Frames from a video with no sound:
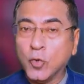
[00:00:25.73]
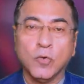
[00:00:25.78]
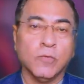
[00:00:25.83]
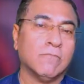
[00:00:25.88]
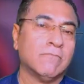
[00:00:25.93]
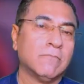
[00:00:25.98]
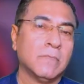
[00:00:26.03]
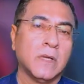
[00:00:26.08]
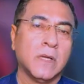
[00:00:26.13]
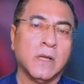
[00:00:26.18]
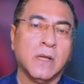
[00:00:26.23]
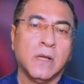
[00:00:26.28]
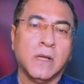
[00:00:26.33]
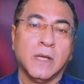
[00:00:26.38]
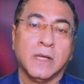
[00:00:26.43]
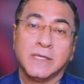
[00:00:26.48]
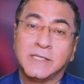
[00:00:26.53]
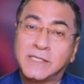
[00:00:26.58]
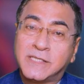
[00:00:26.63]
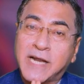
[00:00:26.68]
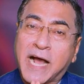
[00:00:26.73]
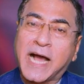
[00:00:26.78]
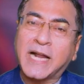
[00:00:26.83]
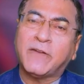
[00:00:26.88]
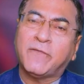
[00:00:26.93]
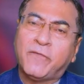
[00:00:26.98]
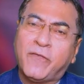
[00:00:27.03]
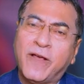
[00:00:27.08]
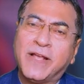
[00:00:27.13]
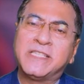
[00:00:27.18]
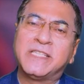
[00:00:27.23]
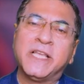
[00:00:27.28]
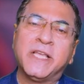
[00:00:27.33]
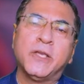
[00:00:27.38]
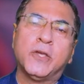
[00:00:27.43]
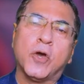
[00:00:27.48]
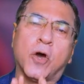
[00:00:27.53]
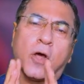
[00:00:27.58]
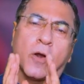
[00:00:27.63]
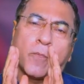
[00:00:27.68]
Two, start
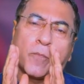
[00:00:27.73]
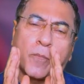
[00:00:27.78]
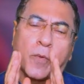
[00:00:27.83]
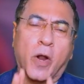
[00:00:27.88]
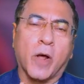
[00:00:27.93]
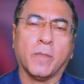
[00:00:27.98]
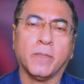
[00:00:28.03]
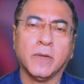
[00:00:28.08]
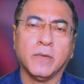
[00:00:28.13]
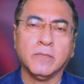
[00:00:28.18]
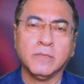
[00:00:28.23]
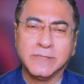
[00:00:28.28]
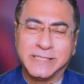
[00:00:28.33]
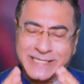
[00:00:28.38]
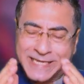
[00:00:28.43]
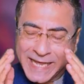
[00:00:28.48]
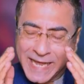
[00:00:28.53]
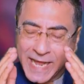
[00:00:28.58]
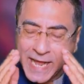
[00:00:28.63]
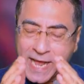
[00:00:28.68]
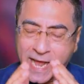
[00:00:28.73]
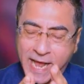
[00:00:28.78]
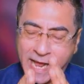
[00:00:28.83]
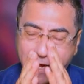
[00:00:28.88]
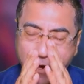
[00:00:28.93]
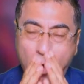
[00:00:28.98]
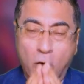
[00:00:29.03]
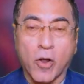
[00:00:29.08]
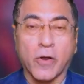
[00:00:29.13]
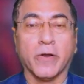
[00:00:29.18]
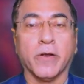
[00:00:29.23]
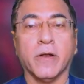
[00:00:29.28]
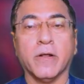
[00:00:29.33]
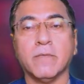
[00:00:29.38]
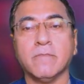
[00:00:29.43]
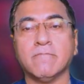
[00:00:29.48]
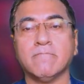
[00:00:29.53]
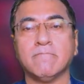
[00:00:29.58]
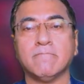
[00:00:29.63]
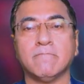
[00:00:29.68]
facing your problems head
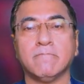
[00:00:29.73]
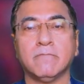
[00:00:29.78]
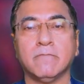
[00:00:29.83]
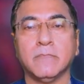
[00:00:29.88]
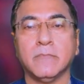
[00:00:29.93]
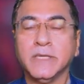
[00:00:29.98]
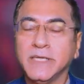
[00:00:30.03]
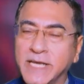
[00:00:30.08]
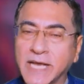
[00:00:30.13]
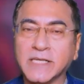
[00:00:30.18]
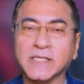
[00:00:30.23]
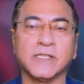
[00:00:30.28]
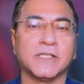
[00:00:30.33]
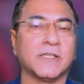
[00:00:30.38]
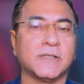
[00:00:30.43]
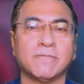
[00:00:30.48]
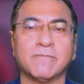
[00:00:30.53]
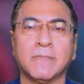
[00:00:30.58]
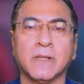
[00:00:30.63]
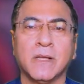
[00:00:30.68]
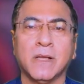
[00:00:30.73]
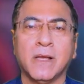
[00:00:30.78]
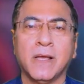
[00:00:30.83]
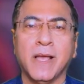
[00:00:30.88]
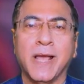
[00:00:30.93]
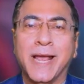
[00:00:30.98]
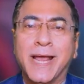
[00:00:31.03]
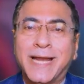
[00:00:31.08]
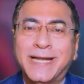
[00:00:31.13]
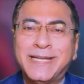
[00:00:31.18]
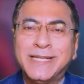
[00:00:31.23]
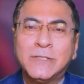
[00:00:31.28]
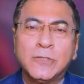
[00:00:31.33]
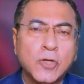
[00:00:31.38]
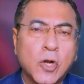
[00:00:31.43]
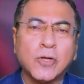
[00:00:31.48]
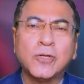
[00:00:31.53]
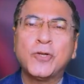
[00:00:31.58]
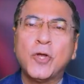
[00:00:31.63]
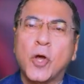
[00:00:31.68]
on. Yes, it
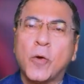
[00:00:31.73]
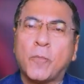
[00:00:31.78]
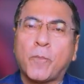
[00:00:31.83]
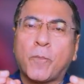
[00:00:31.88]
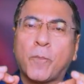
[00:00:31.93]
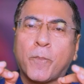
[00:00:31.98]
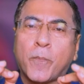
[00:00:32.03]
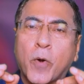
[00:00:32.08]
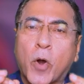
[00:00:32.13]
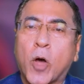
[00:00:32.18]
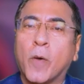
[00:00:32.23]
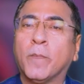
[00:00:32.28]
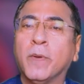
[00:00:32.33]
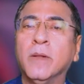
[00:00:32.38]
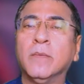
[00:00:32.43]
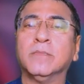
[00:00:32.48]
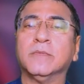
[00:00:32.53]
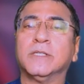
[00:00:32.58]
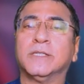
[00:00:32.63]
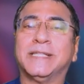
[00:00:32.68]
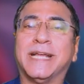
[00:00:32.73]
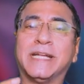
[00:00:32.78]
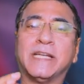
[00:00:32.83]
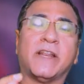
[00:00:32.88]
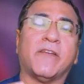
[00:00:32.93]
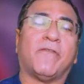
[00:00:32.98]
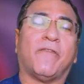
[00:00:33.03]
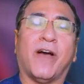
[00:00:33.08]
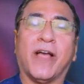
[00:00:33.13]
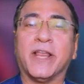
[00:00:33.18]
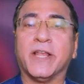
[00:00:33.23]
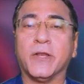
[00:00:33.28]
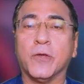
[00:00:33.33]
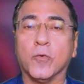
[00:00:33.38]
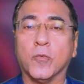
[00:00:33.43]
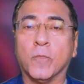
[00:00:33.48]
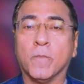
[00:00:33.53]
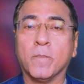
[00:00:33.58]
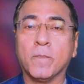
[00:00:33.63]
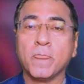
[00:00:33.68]
is not your problems that define
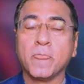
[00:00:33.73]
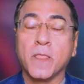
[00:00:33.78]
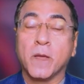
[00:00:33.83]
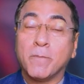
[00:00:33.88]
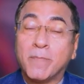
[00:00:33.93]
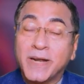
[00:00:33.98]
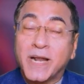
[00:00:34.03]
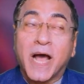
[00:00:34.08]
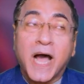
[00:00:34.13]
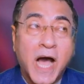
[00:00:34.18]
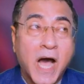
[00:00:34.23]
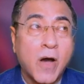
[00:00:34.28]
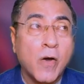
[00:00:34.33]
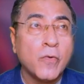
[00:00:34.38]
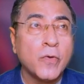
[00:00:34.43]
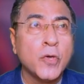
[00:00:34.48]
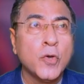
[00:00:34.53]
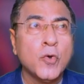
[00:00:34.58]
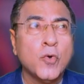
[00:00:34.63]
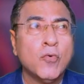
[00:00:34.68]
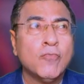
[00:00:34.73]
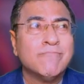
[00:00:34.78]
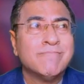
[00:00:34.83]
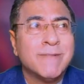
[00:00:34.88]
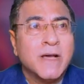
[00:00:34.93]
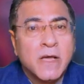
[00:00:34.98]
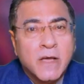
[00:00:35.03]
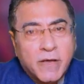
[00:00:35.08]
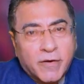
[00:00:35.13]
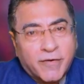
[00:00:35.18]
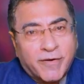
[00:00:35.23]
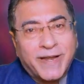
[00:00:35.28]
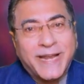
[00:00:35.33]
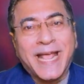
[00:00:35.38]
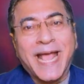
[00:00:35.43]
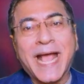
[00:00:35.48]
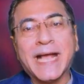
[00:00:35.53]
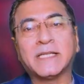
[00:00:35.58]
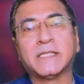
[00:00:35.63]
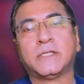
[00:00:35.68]
you, but how you
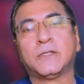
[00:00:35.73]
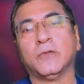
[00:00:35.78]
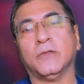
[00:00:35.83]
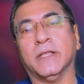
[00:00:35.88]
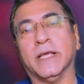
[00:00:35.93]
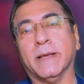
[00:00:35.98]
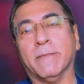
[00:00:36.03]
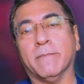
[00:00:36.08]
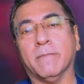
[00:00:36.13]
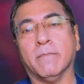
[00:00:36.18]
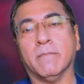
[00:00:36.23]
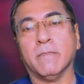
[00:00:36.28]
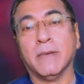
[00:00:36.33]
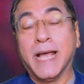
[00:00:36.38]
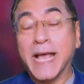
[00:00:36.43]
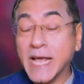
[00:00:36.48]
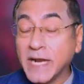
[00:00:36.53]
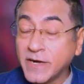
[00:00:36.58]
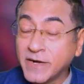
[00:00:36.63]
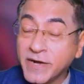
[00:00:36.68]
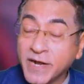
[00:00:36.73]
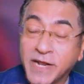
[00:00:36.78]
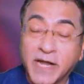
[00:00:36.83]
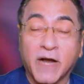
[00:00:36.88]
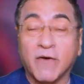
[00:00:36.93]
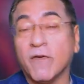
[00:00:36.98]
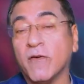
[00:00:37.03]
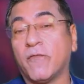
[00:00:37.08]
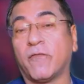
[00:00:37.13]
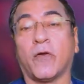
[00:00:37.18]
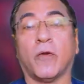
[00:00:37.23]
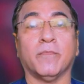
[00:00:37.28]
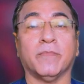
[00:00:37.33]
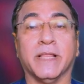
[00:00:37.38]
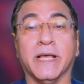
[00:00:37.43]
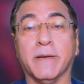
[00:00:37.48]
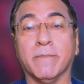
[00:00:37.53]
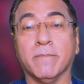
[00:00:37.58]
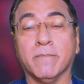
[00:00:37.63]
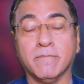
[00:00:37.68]
react to them, and recover
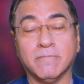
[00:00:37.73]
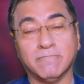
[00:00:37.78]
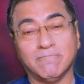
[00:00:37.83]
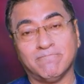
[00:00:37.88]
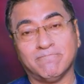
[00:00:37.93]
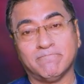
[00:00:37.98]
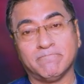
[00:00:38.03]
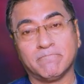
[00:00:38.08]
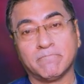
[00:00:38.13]
from them.